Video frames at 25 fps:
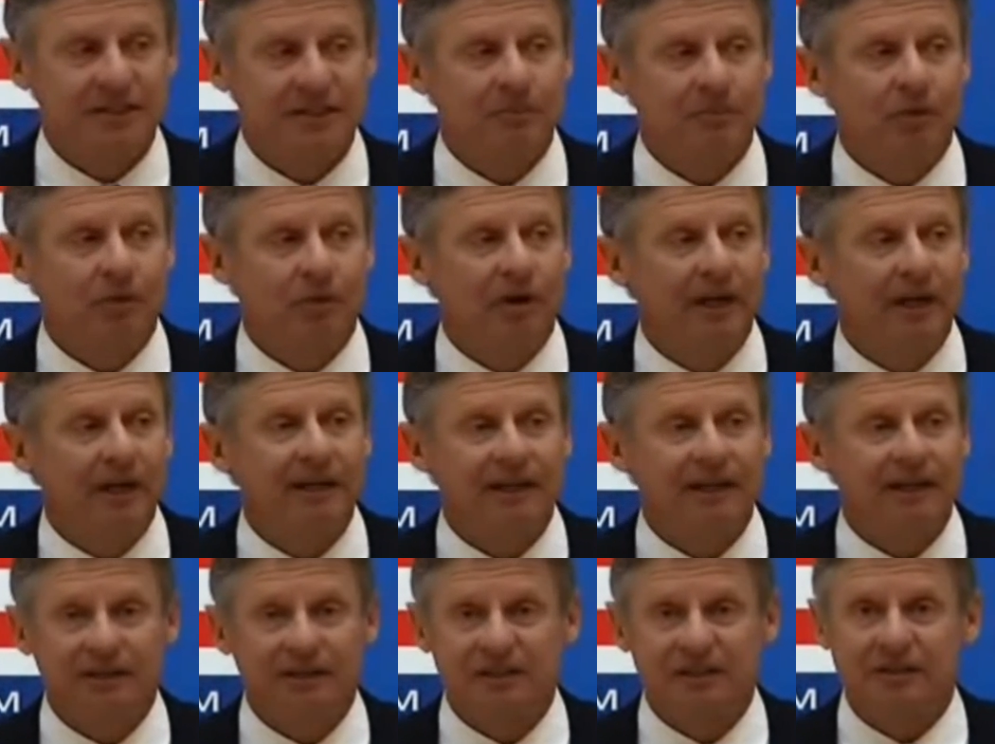this
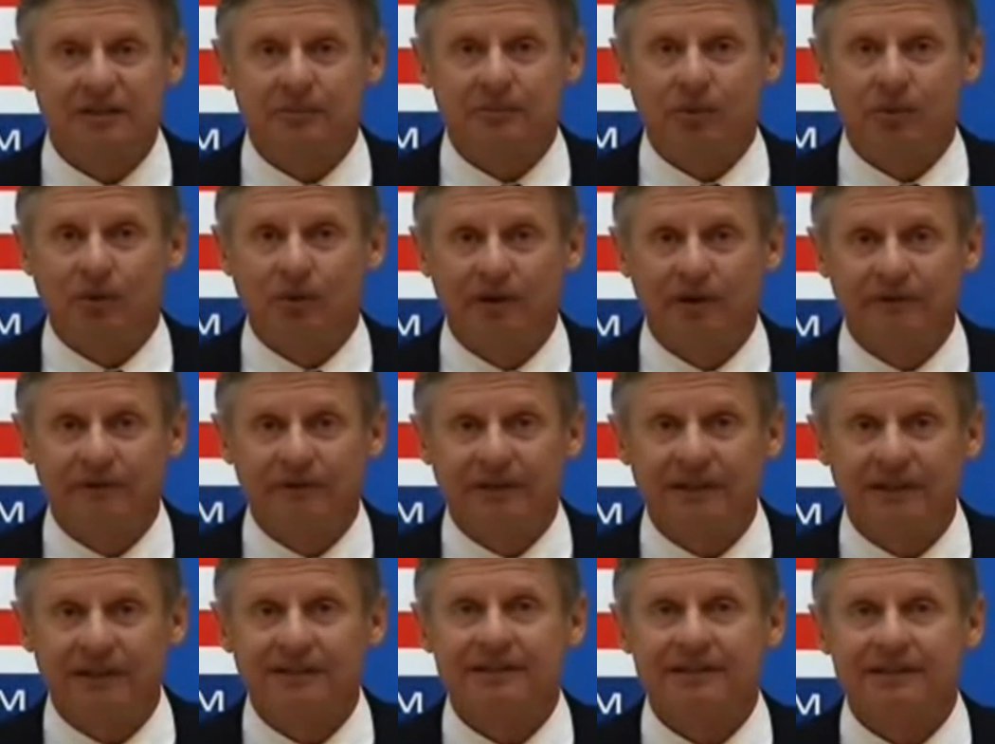morning in support of
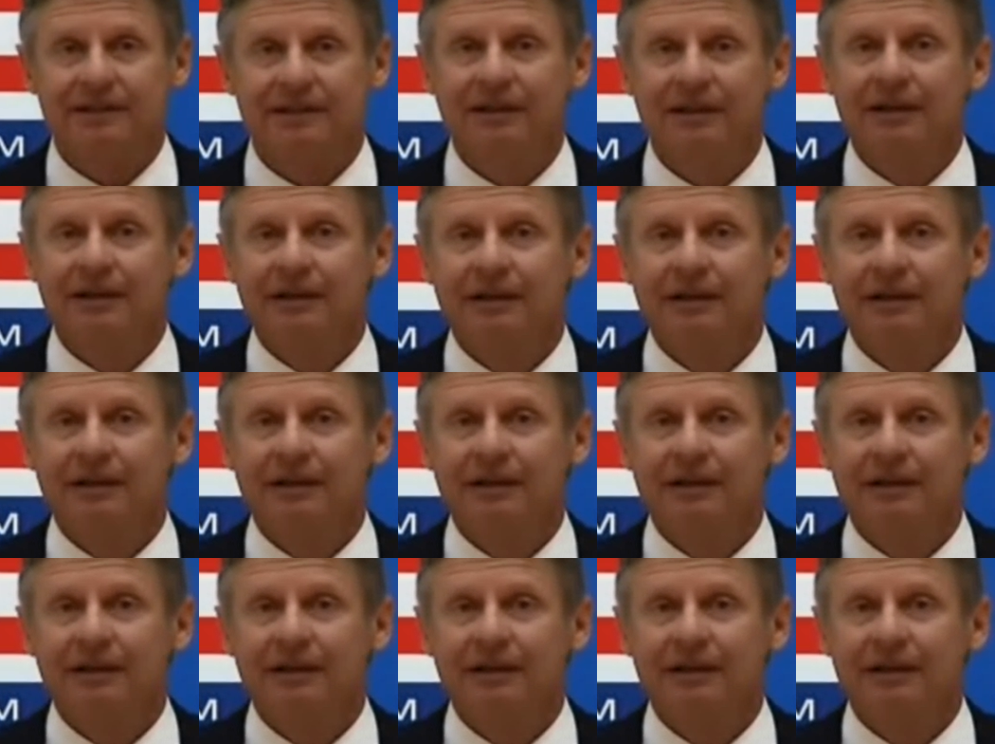this.